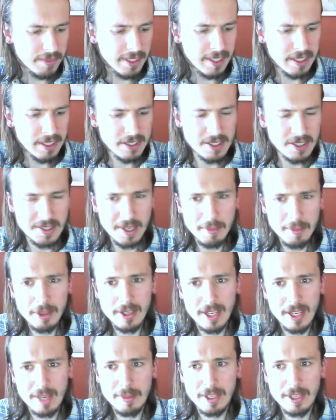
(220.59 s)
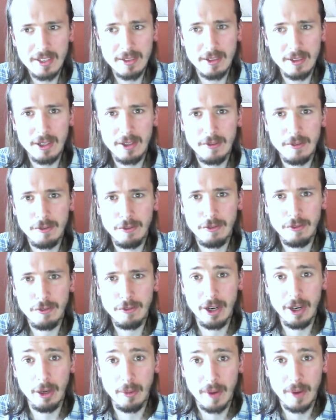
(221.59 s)
since I'm not aiming
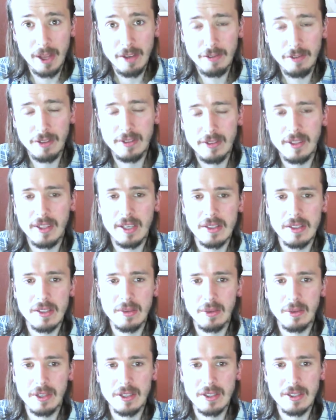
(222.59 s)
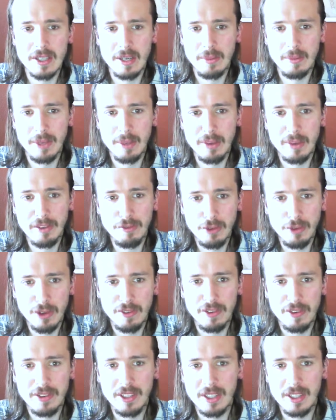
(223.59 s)
for around 50,000 words and I'm aiming for
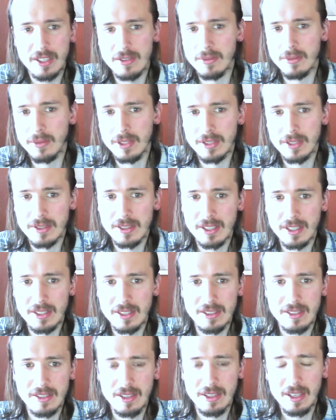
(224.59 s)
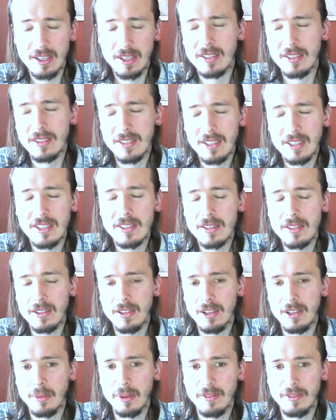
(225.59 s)
50,000 words, it's still a
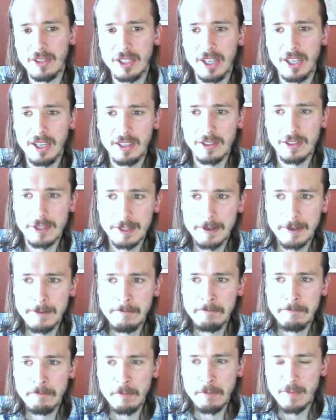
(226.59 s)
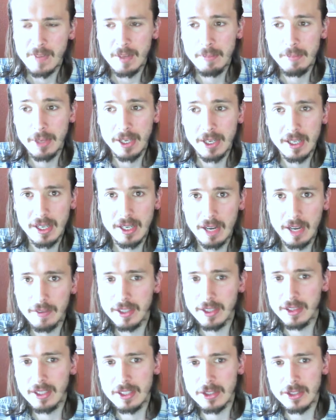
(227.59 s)
little bit of a challenge. But I've
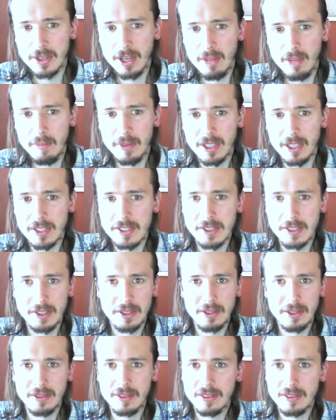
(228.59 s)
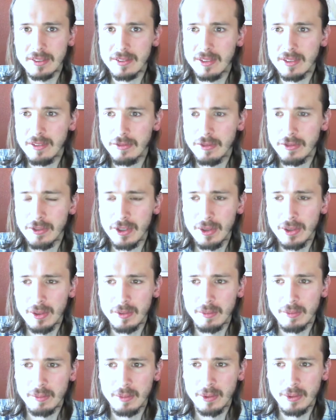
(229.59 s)
got things to help me. So if
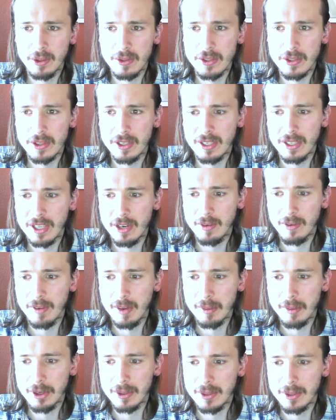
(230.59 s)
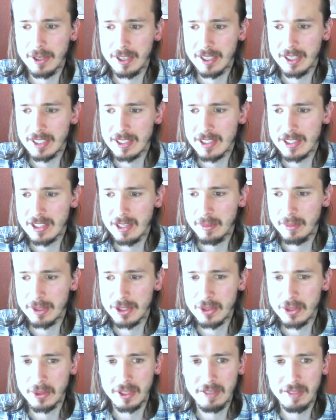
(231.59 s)
you're considering NaNoWriMo, I guess it's a little bit
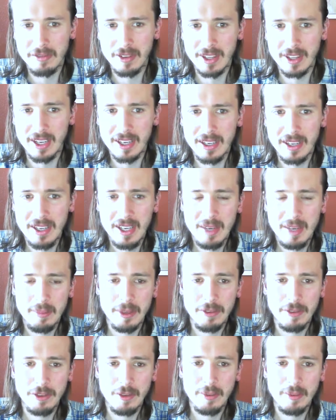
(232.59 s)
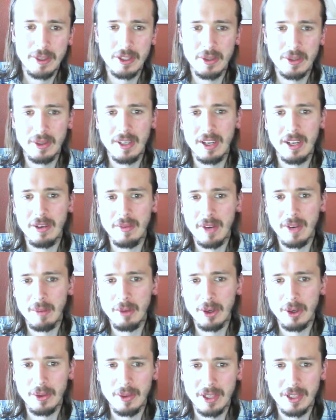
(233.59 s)
too late for that. But if you've been doing
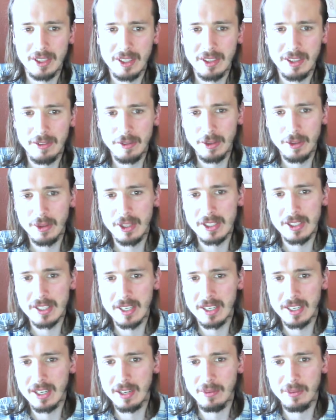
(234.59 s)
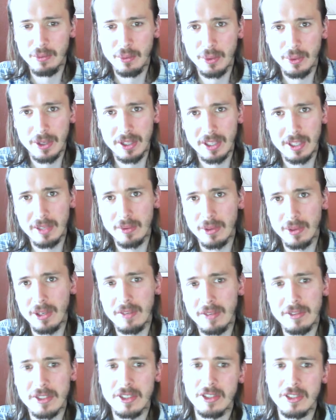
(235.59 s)
NaNoWriMo, like there are a few things that I really would
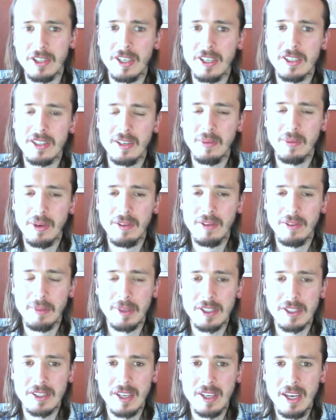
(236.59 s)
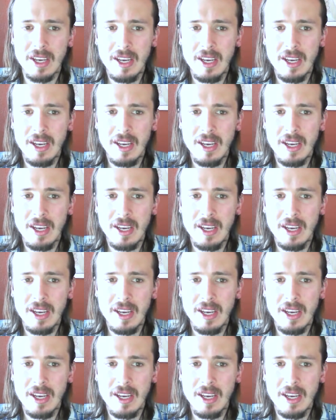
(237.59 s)
love to suggest. And one of them is